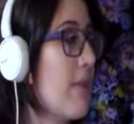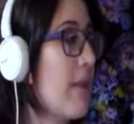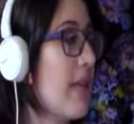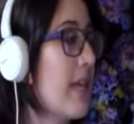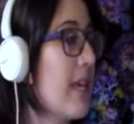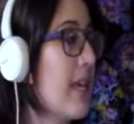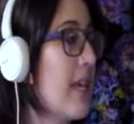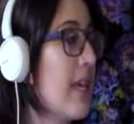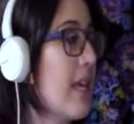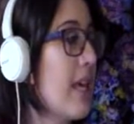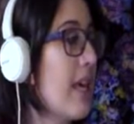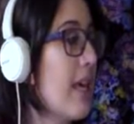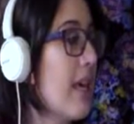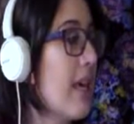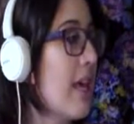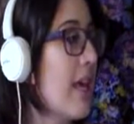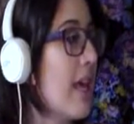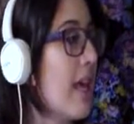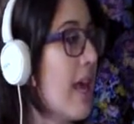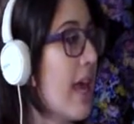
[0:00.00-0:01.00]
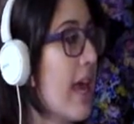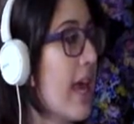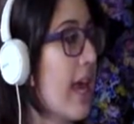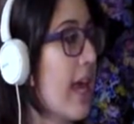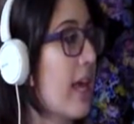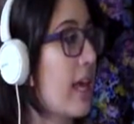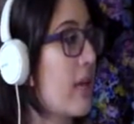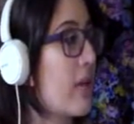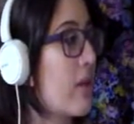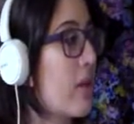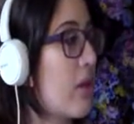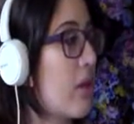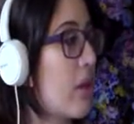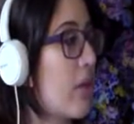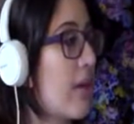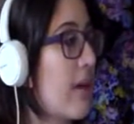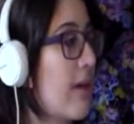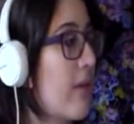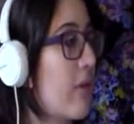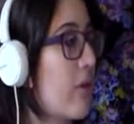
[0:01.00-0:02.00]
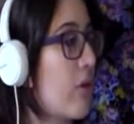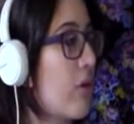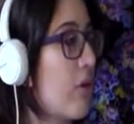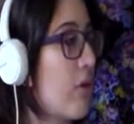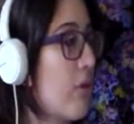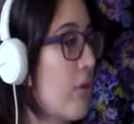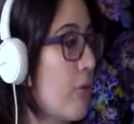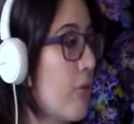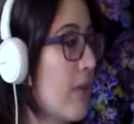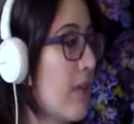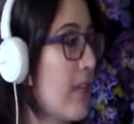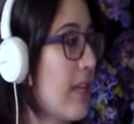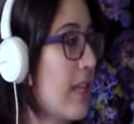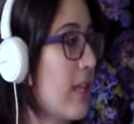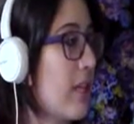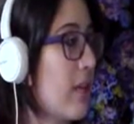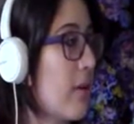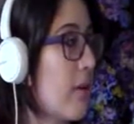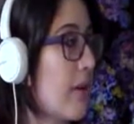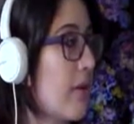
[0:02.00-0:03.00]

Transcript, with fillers: thingy, and you have to do it repeated.